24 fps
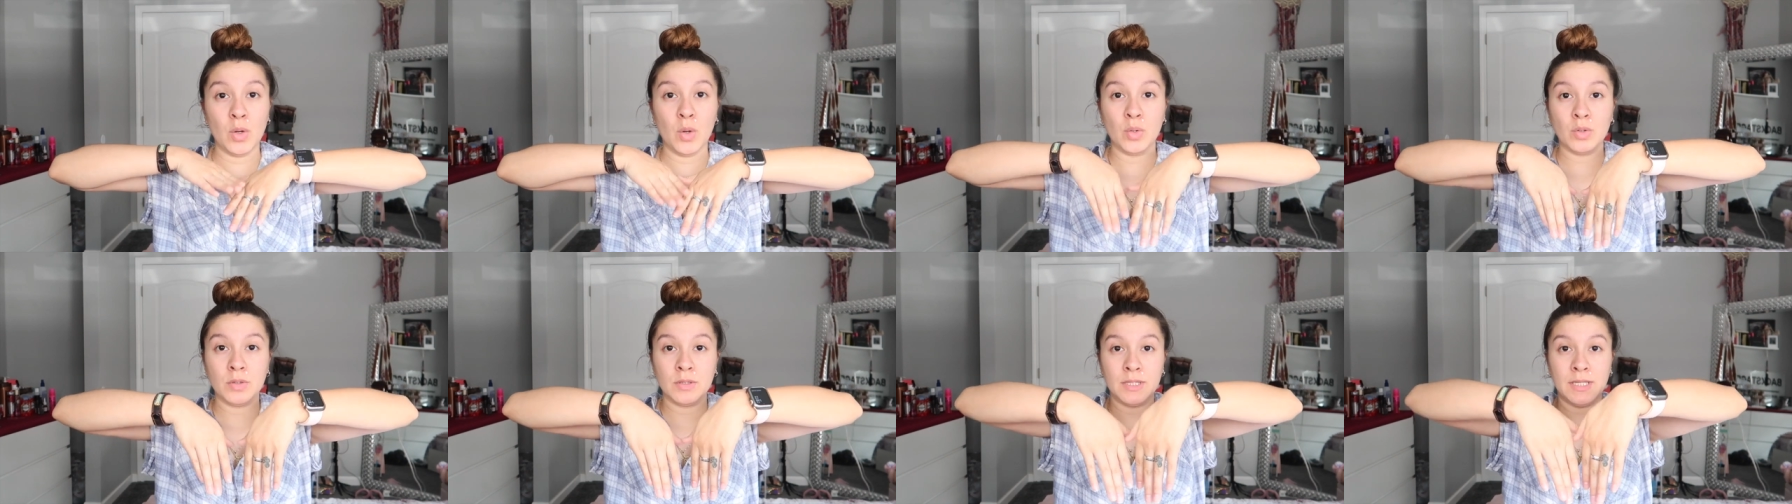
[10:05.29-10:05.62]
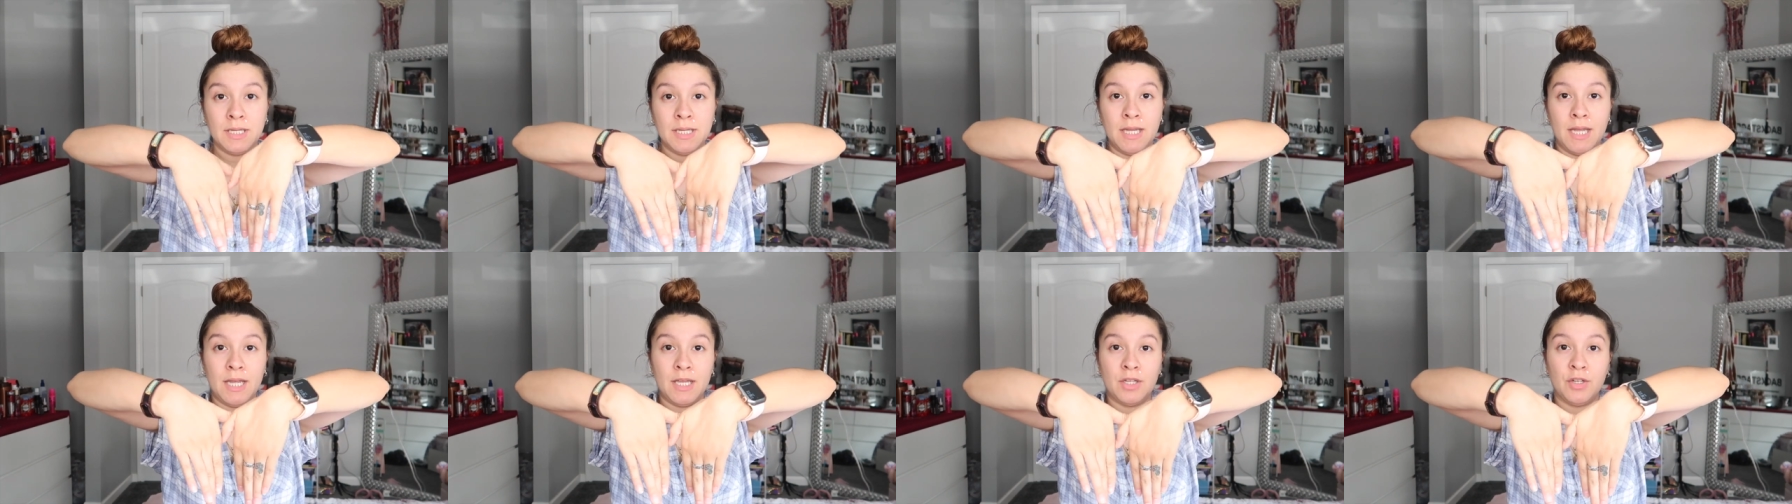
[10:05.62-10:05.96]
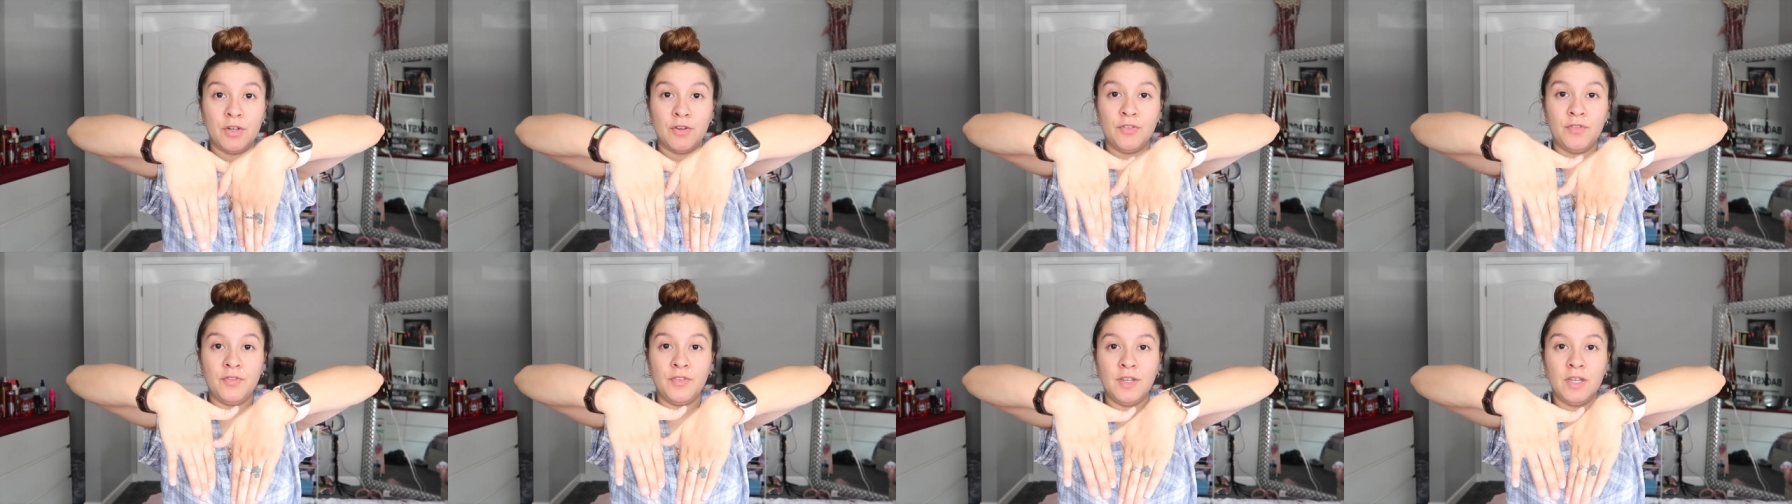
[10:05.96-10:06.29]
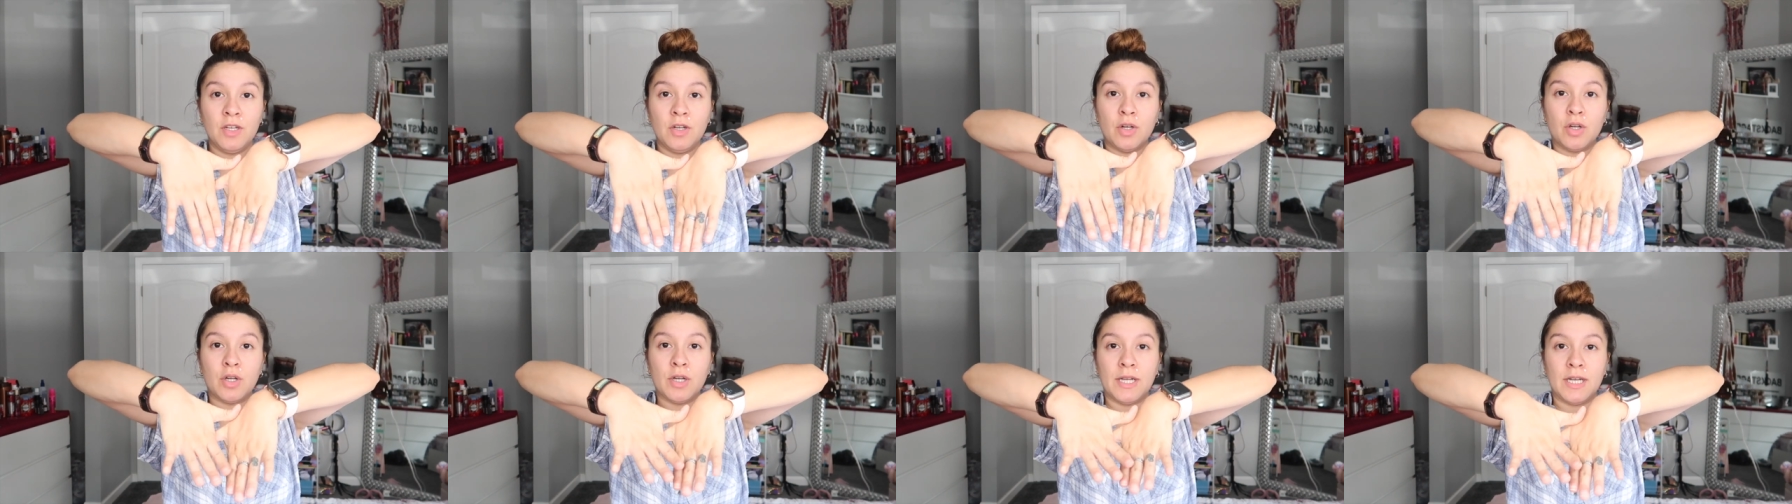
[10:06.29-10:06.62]
only, and your
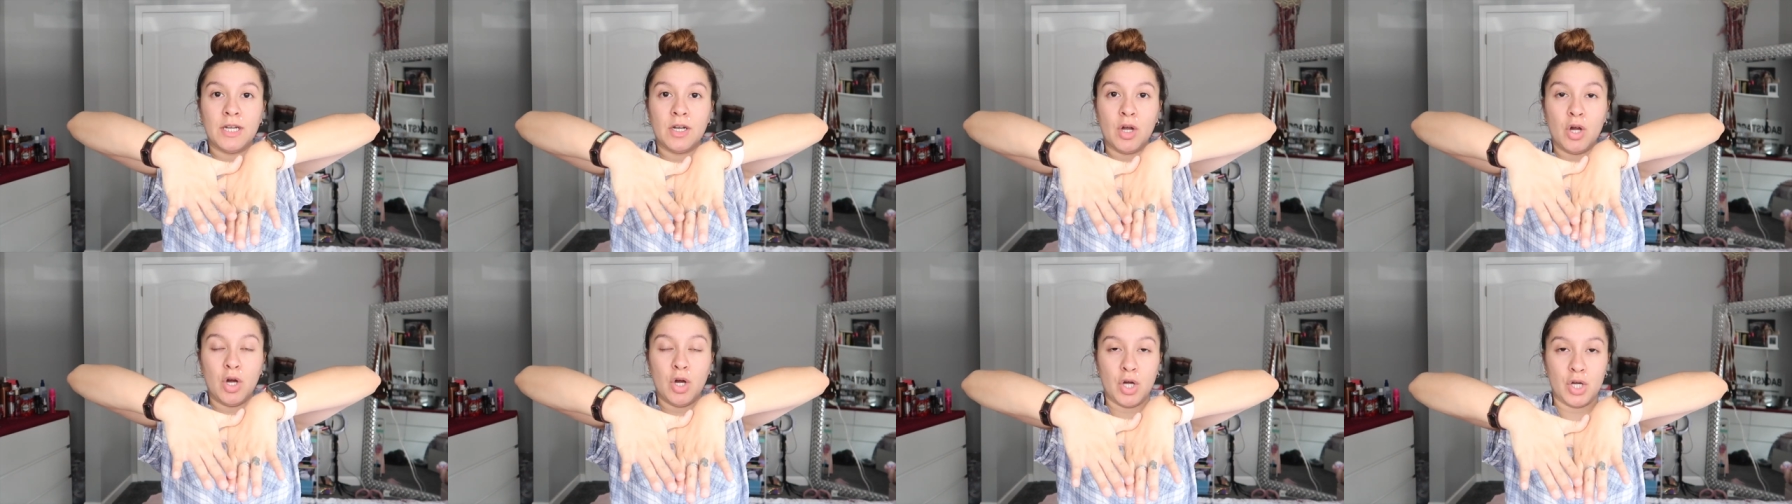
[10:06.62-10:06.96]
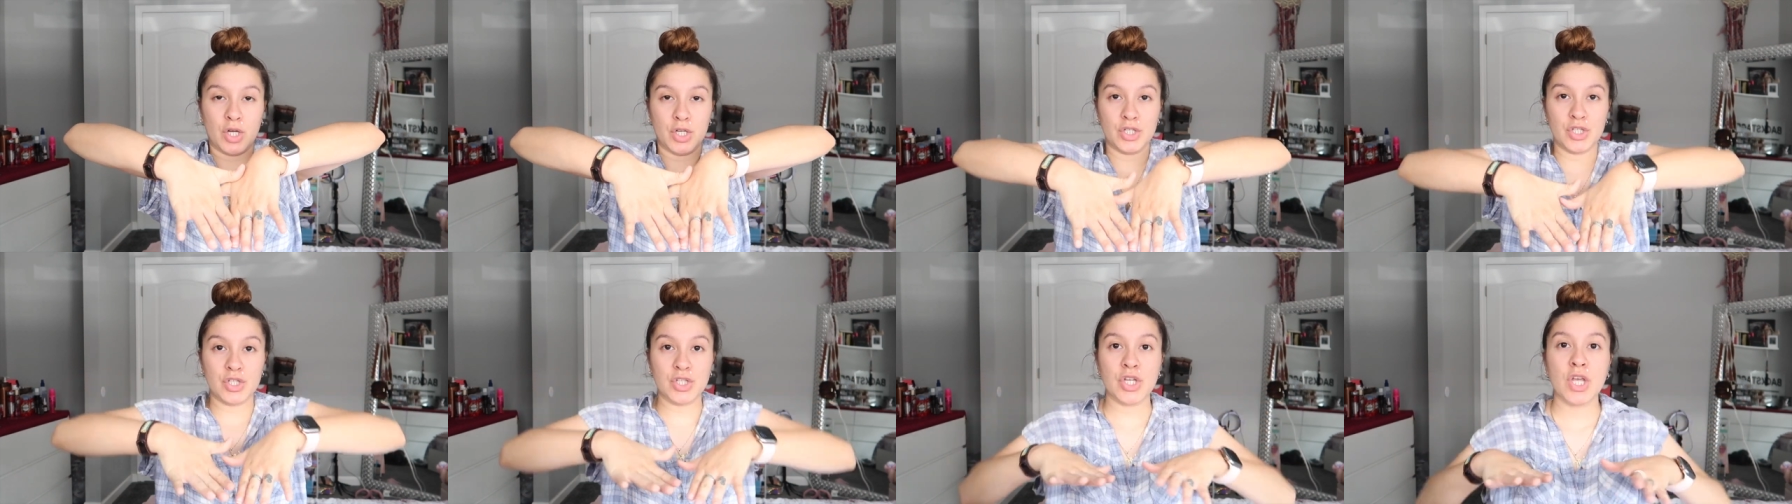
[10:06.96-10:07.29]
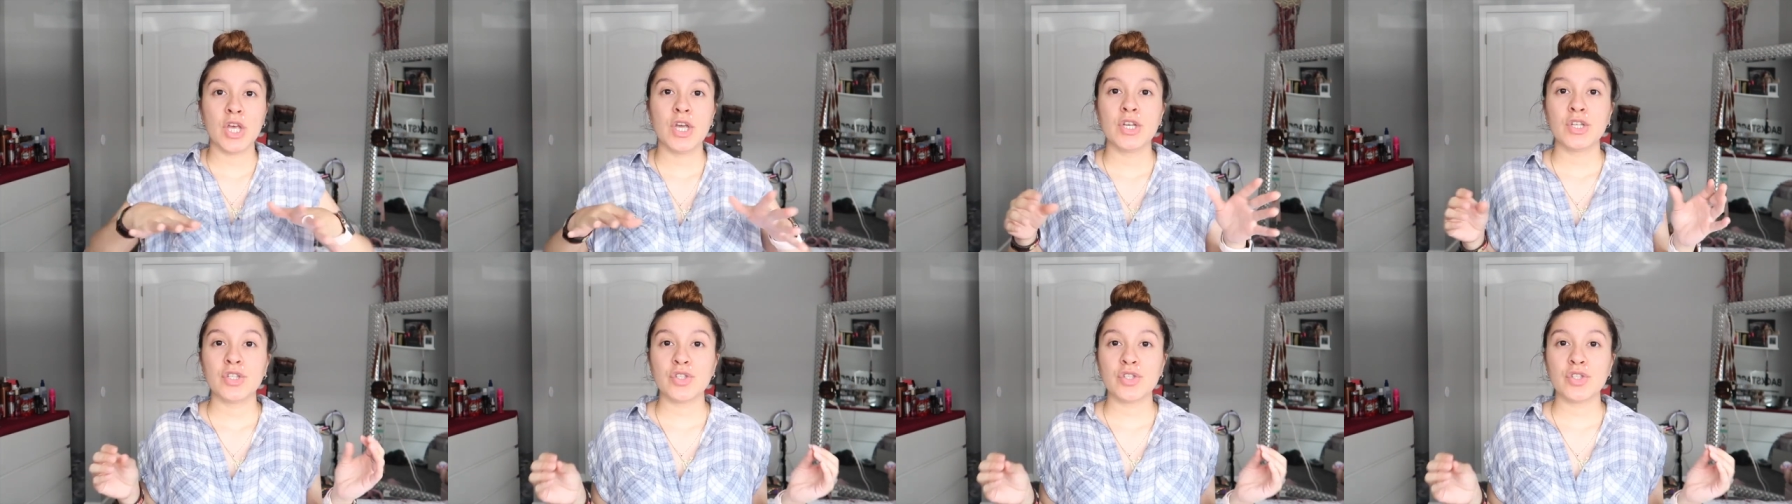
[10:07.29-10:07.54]
feet are in an arch.